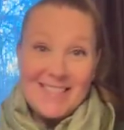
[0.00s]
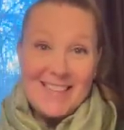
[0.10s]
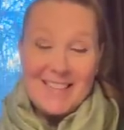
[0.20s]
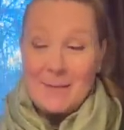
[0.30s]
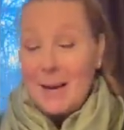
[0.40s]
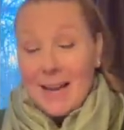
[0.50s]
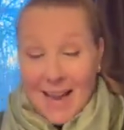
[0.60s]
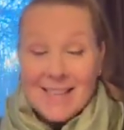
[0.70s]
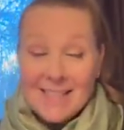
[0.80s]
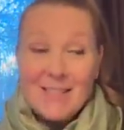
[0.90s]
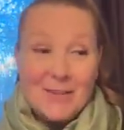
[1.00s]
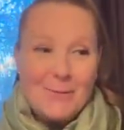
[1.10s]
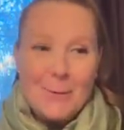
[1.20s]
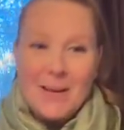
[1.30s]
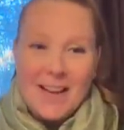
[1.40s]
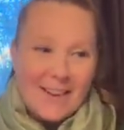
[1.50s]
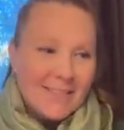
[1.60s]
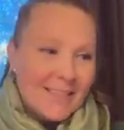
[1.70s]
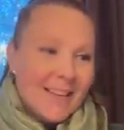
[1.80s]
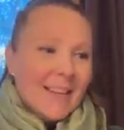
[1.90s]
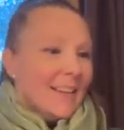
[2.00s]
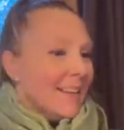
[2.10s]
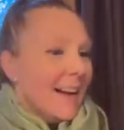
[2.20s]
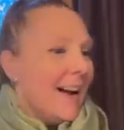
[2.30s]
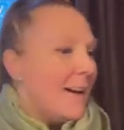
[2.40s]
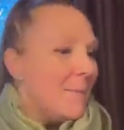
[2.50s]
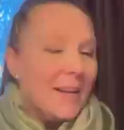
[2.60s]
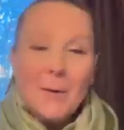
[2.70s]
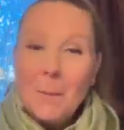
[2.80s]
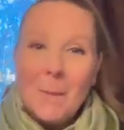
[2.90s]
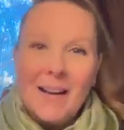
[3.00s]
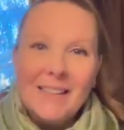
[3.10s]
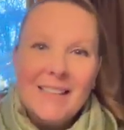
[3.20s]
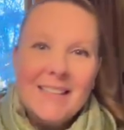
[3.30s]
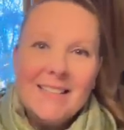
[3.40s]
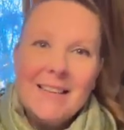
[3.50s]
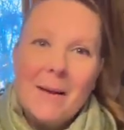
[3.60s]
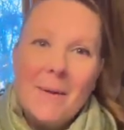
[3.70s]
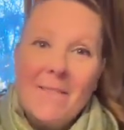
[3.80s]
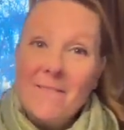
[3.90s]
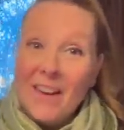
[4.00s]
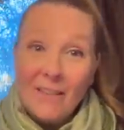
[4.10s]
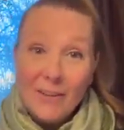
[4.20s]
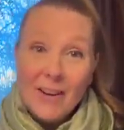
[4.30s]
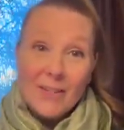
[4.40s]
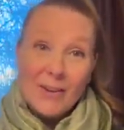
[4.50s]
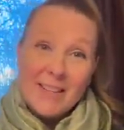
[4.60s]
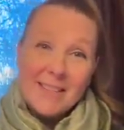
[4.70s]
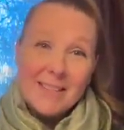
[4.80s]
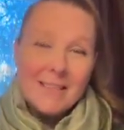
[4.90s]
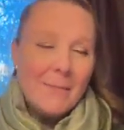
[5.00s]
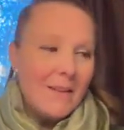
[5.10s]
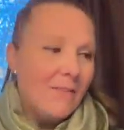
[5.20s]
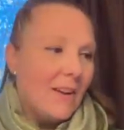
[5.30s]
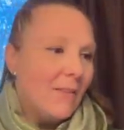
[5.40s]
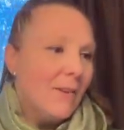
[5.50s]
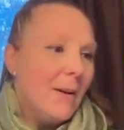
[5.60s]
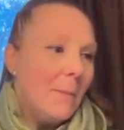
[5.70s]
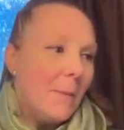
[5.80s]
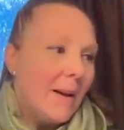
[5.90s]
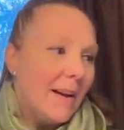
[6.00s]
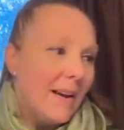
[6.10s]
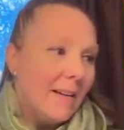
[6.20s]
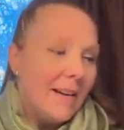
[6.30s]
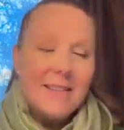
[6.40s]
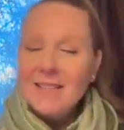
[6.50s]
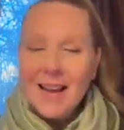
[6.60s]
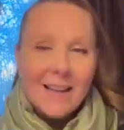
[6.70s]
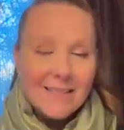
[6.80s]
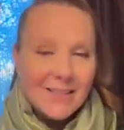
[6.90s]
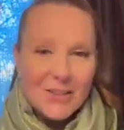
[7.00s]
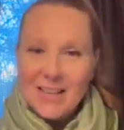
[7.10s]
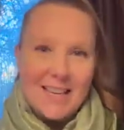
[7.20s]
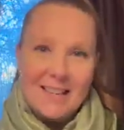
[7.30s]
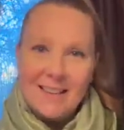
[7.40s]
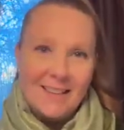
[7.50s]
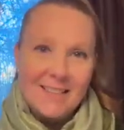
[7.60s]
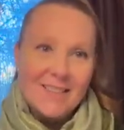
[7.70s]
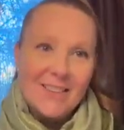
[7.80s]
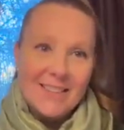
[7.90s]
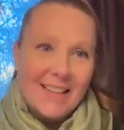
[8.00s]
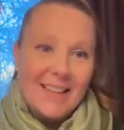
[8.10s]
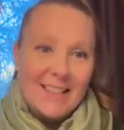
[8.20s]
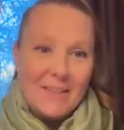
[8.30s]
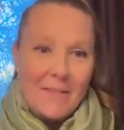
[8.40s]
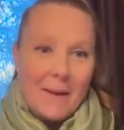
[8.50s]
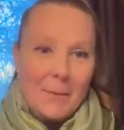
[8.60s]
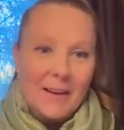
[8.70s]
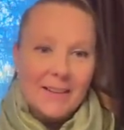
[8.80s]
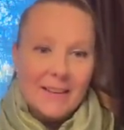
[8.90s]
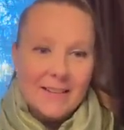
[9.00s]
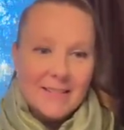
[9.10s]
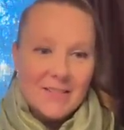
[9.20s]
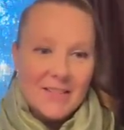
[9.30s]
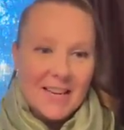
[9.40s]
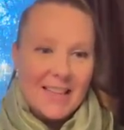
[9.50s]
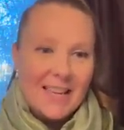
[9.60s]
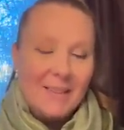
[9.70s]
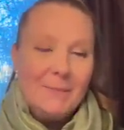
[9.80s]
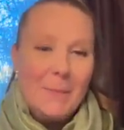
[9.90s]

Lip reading: I can stitch on 40 count. I don't mind it. It's not my favorite. 36 is my favorite, but I'll stitch on anything. As long as I like the fabric, I'll stitch on anything.